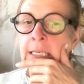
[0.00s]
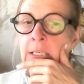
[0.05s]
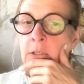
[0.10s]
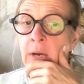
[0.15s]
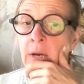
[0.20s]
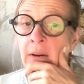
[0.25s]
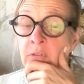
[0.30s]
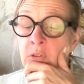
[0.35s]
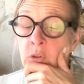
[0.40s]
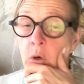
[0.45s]

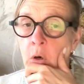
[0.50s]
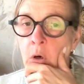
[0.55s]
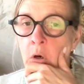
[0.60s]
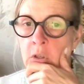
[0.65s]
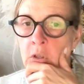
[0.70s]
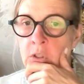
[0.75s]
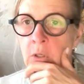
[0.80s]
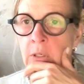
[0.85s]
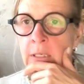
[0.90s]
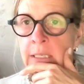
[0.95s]
have to
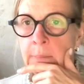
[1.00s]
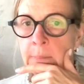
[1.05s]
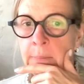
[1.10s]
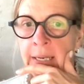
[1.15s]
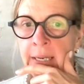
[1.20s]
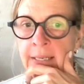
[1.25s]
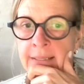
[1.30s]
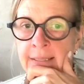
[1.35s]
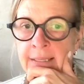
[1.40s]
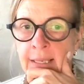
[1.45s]
also lead
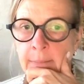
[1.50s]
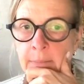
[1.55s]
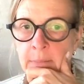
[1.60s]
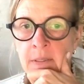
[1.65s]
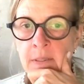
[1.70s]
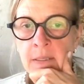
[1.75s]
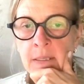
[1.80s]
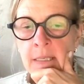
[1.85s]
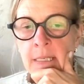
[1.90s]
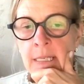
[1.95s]
by
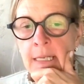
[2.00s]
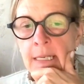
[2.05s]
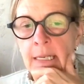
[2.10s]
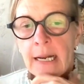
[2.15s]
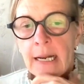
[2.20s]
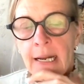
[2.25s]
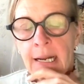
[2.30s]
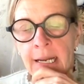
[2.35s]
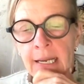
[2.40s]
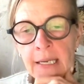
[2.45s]
example.
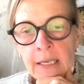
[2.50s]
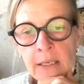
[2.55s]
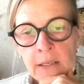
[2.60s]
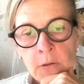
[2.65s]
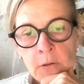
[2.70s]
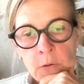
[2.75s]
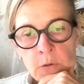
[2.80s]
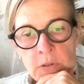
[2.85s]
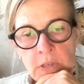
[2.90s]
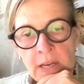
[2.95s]
I
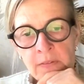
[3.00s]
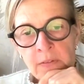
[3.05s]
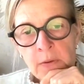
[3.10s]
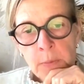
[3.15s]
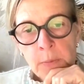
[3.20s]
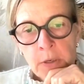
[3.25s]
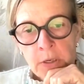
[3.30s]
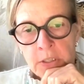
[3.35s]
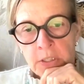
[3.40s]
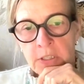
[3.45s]
used to have a
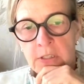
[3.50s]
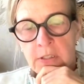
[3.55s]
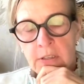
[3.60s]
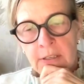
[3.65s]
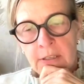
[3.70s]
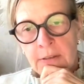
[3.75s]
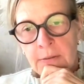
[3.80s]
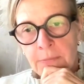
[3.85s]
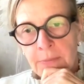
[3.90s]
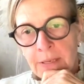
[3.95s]
boss
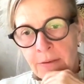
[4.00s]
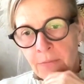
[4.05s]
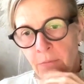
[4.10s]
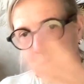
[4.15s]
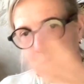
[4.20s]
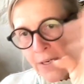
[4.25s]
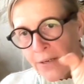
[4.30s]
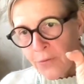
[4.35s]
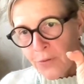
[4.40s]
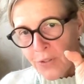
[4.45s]

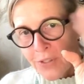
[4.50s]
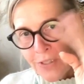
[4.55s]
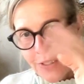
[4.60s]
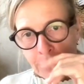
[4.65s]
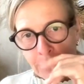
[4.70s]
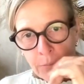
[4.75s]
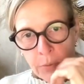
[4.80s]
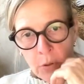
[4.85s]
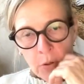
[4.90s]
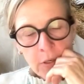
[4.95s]
where I was still
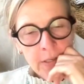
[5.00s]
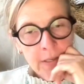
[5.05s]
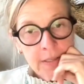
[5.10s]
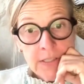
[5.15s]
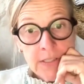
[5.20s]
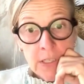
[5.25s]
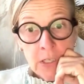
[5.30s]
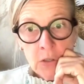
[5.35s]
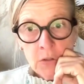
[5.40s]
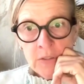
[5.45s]
employed.
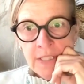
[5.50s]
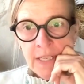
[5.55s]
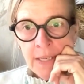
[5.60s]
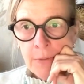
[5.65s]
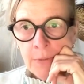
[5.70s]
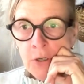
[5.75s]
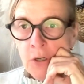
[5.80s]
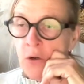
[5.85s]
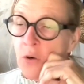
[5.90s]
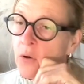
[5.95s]
That's a long
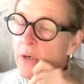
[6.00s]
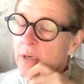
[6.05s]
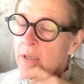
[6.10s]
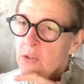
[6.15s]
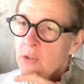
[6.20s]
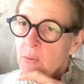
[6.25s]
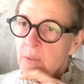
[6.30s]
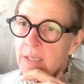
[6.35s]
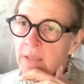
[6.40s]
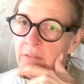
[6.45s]
time ago,
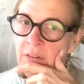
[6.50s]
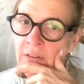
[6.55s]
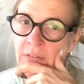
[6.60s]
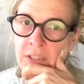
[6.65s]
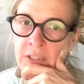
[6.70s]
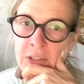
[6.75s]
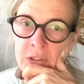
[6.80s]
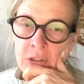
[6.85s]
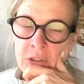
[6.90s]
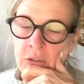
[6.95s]
21
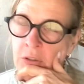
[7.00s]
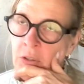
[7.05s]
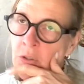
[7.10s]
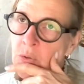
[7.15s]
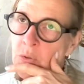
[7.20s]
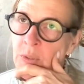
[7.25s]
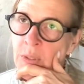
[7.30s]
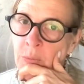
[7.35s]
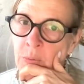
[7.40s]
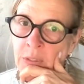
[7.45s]
years
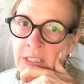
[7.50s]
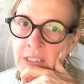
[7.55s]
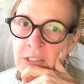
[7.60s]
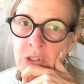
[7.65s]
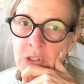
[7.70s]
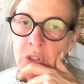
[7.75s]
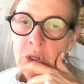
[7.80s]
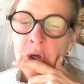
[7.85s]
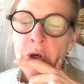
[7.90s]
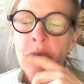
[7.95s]

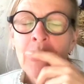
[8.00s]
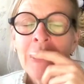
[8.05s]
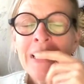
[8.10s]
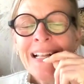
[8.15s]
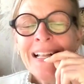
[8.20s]
ago.